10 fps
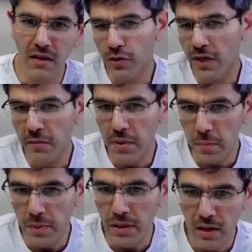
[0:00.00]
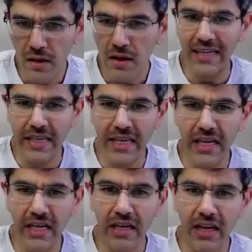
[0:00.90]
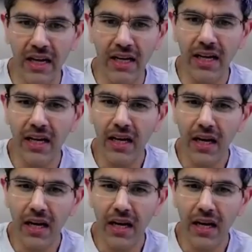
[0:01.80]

2 to 3 people, ideally, right?